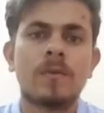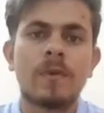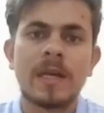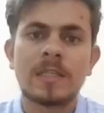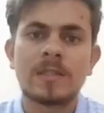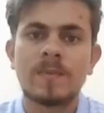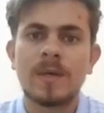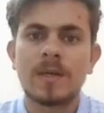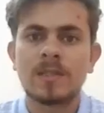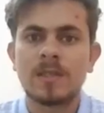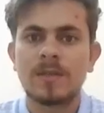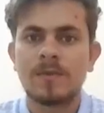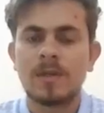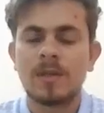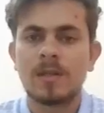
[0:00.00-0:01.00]
flashbacks
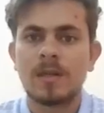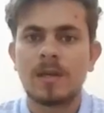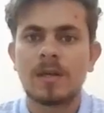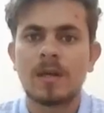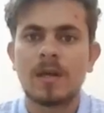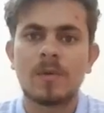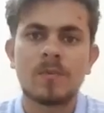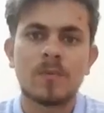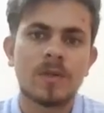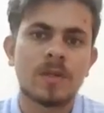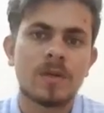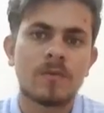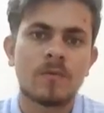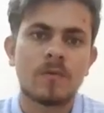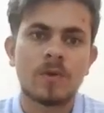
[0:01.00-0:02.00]
reveal that her
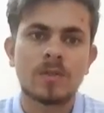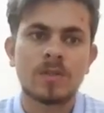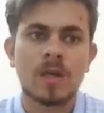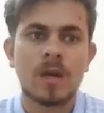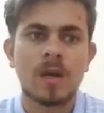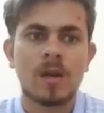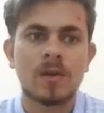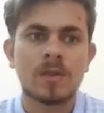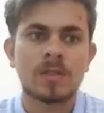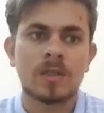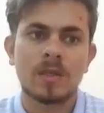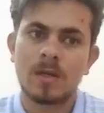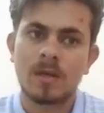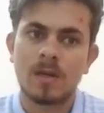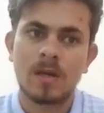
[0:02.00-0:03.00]
mother was
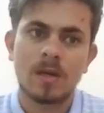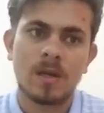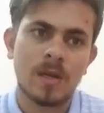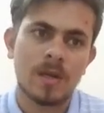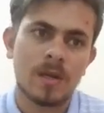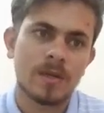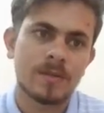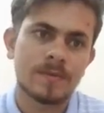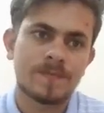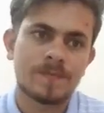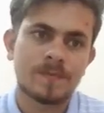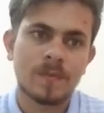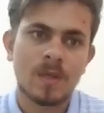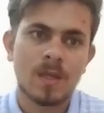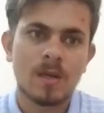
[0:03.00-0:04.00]
careless and uncaring
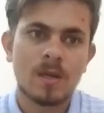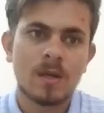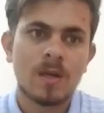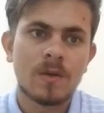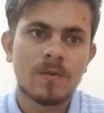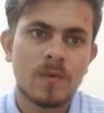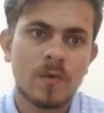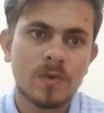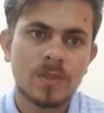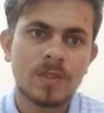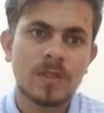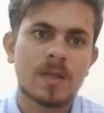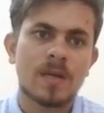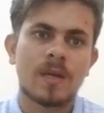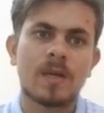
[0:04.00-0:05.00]

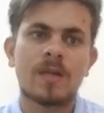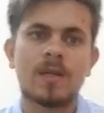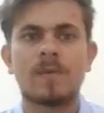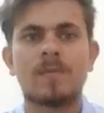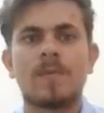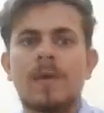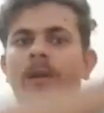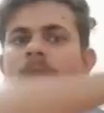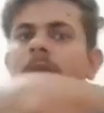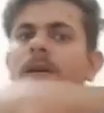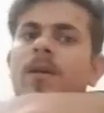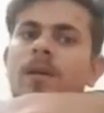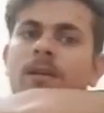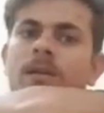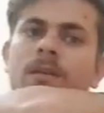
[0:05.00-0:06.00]
forcing Kenny and
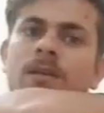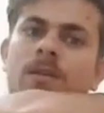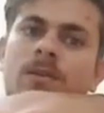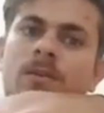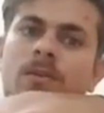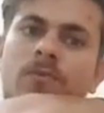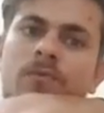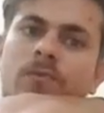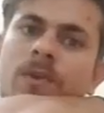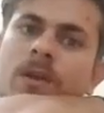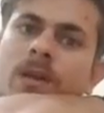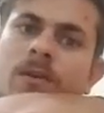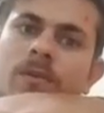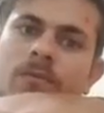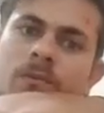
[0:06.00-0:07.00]
Betty Annie to
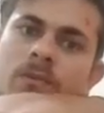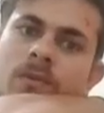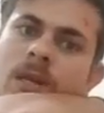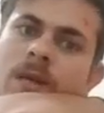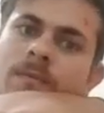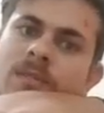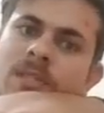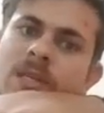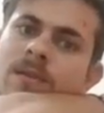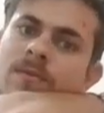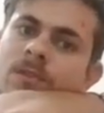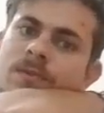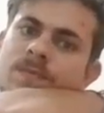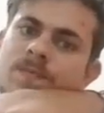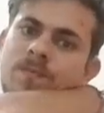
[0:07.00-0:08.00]
fend for
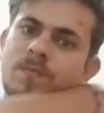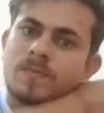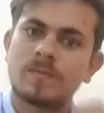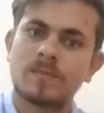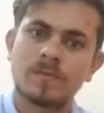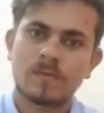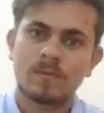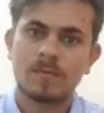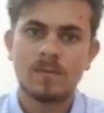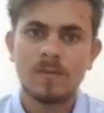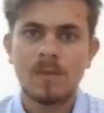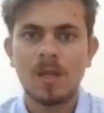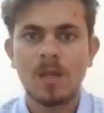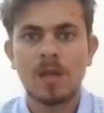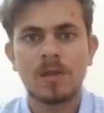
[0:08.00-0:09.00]
themselves.
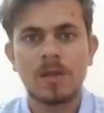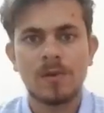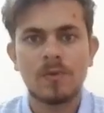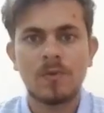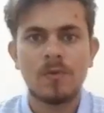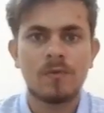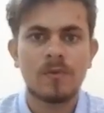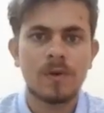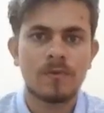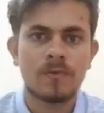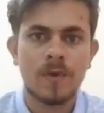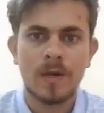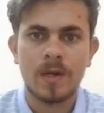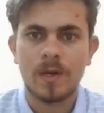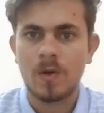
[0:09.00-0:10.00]
The two were
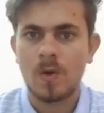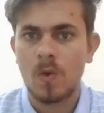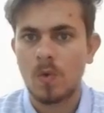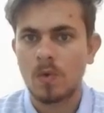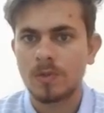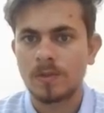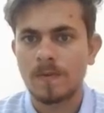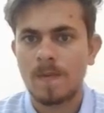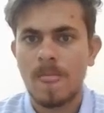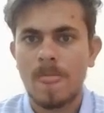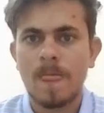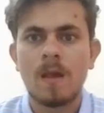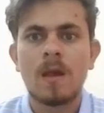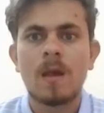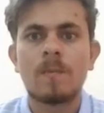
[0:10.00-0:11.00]
very close,
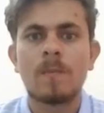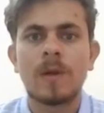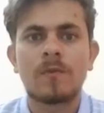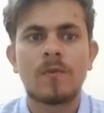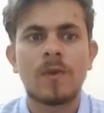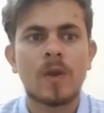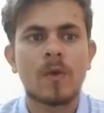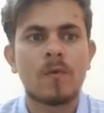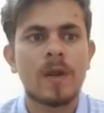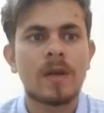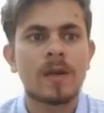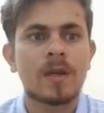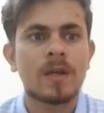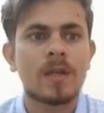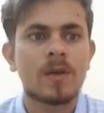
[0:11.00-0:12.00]
but
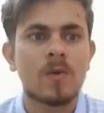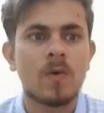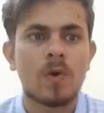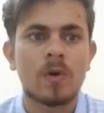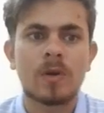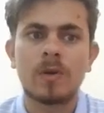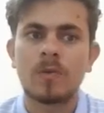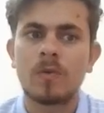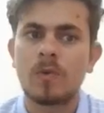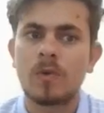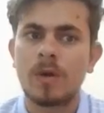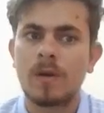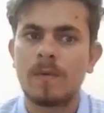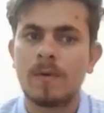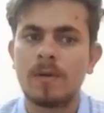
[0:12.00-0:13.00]
frequently got into
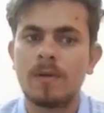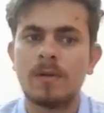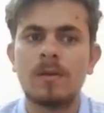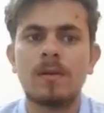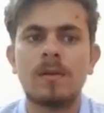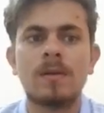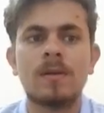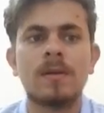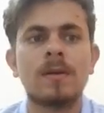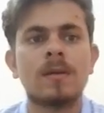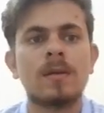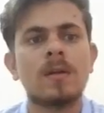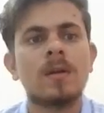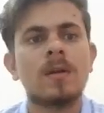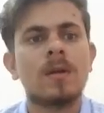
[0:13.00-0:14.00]
trouble
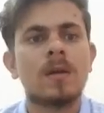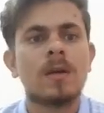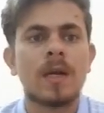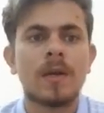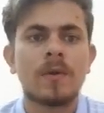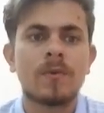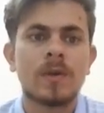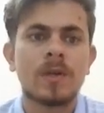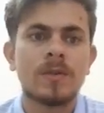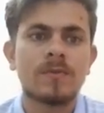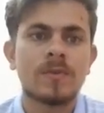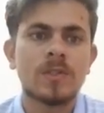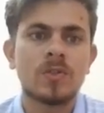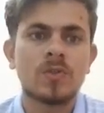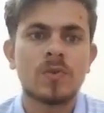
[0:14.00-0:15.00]
and were
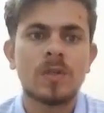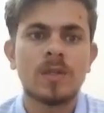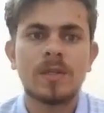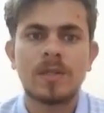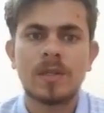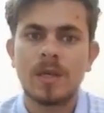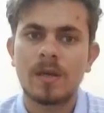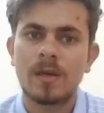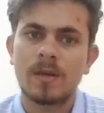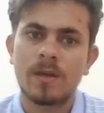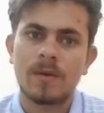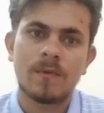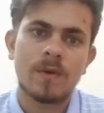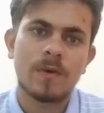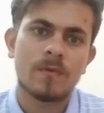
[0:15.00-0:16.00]
eventually taken
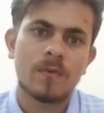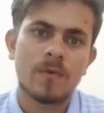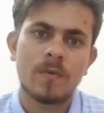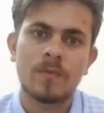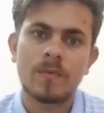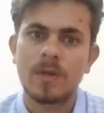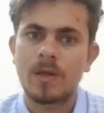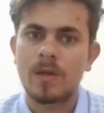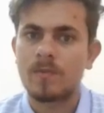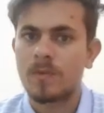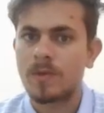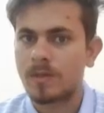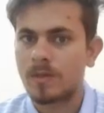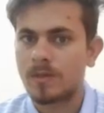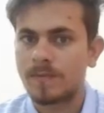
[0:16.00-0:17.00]
away from their
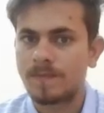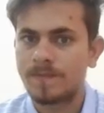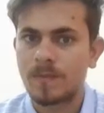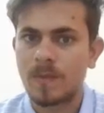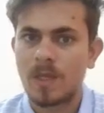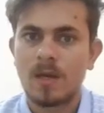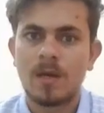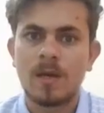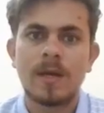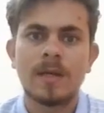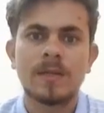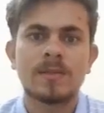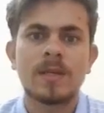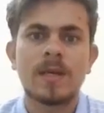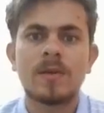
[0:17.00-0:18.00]
mother
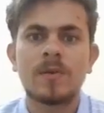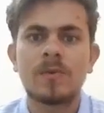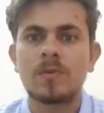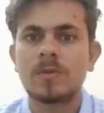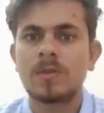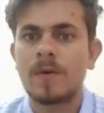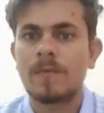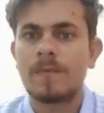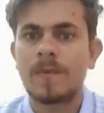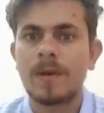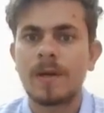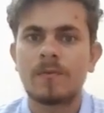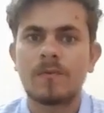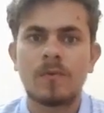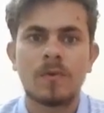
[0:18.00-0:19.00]
and sent to
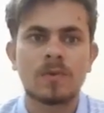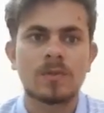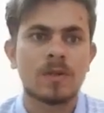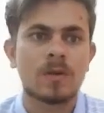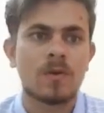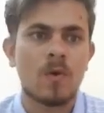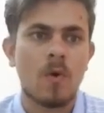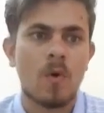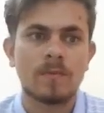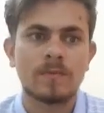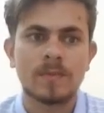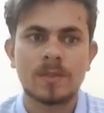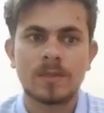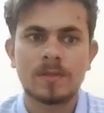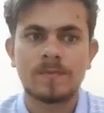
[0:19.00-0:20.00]
separate foster
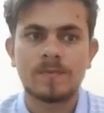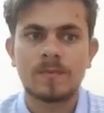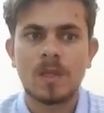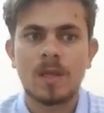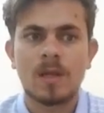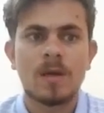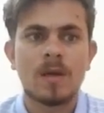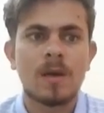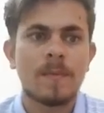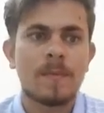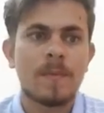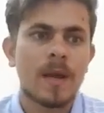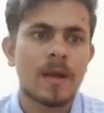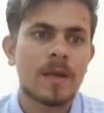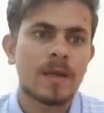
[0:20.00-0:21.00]
homes.
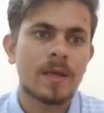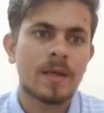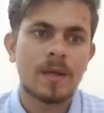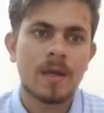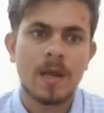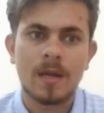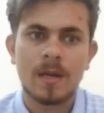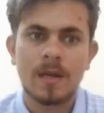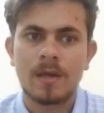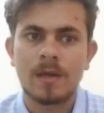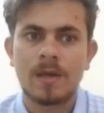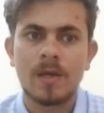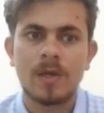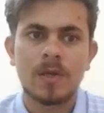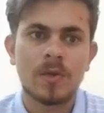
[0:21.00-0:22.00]
Betty Annie
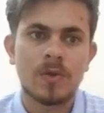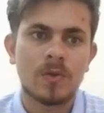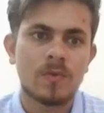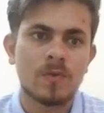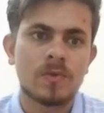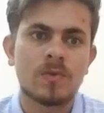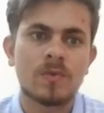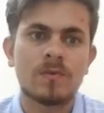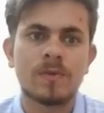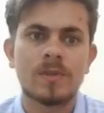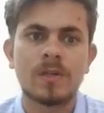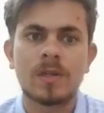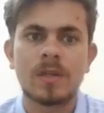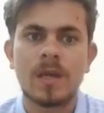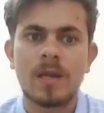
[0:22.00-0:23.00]
continues to
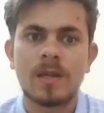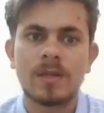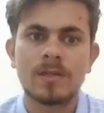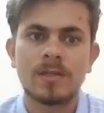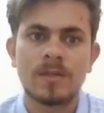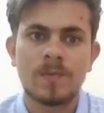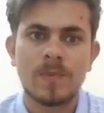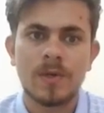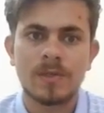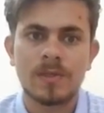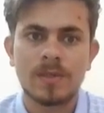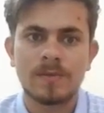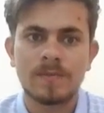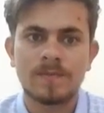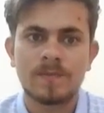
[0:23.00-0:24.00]
visit Kenny in
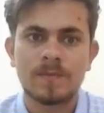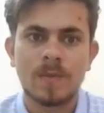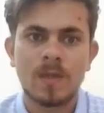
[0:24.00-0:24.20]
prison,